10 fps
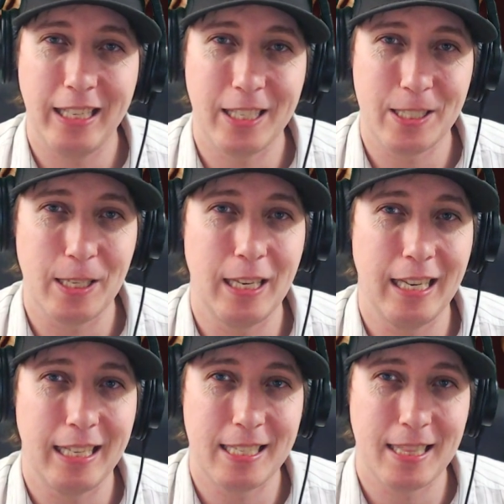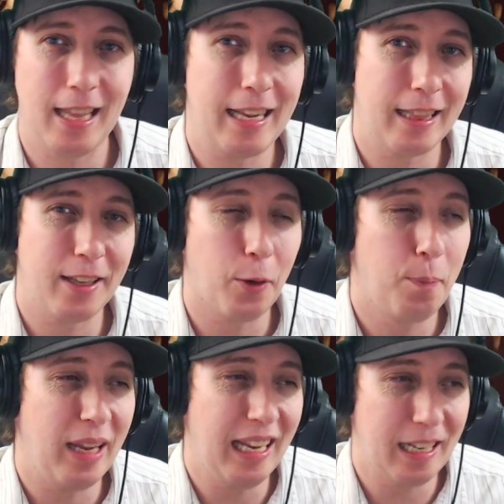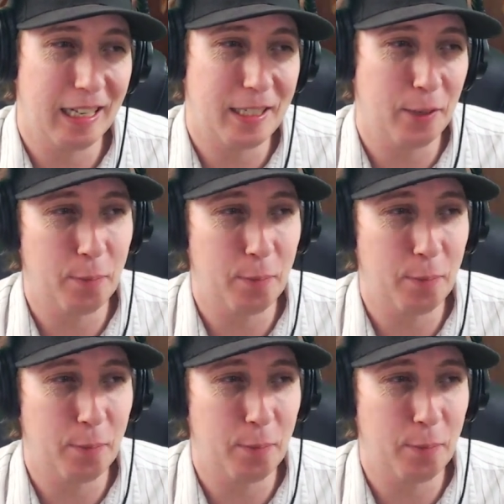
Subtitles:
just a slight little bit until